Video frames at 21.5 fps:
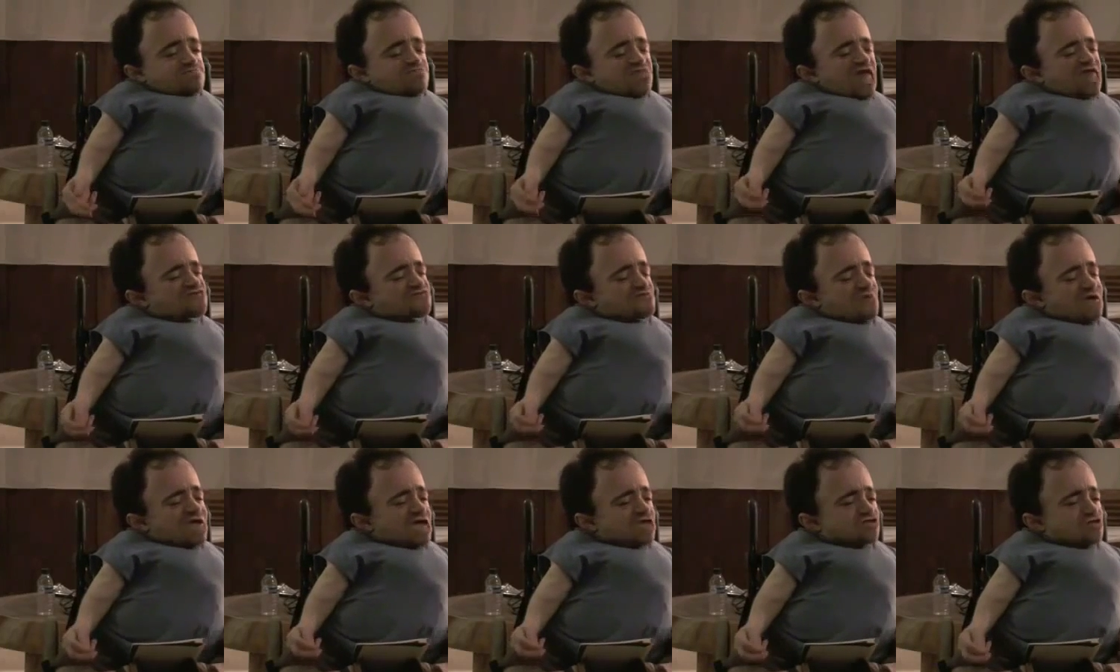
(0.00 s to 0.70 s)
That's
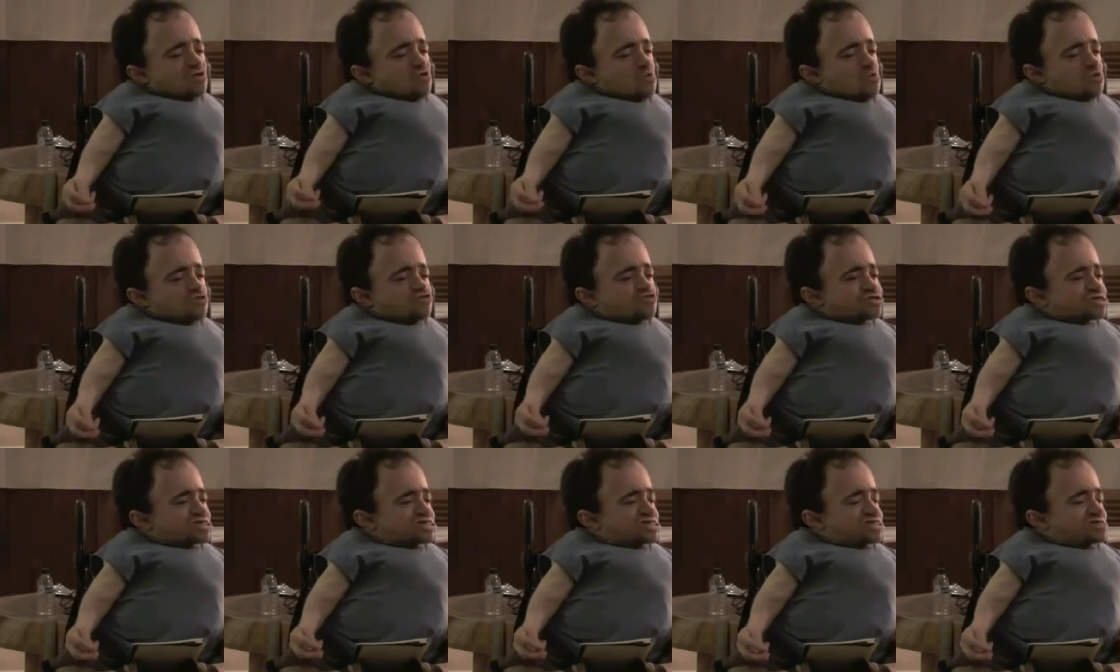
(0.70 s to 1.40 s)
why I don't want you
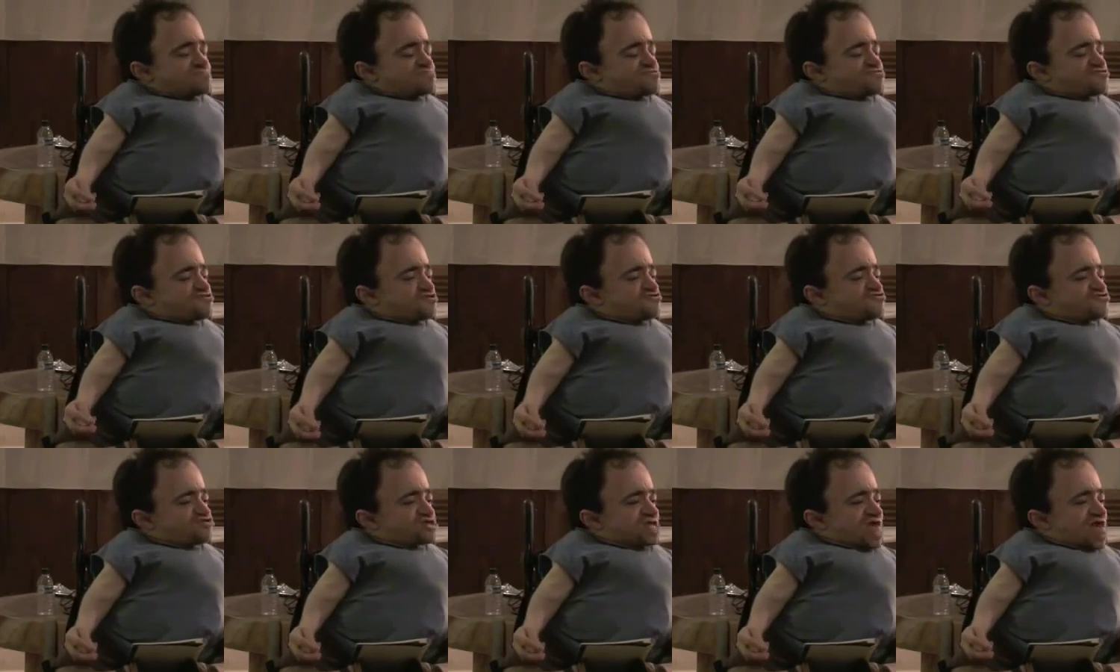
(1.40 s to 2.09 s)
to keep
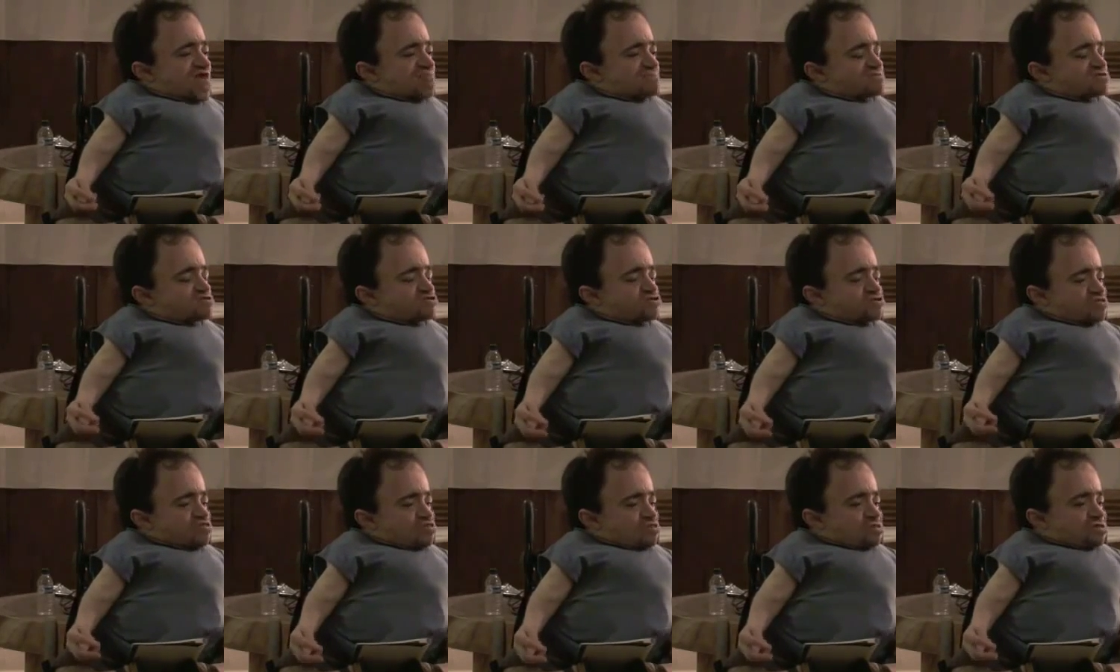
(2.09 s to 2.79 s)
searching how to be
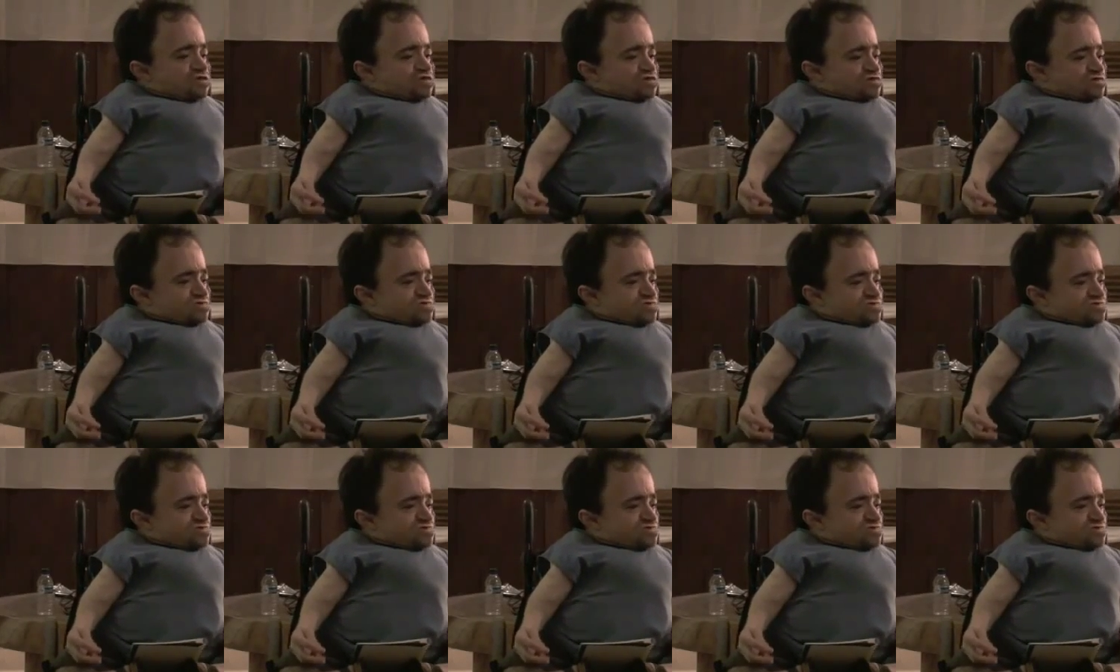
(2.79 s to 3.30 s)
good looking.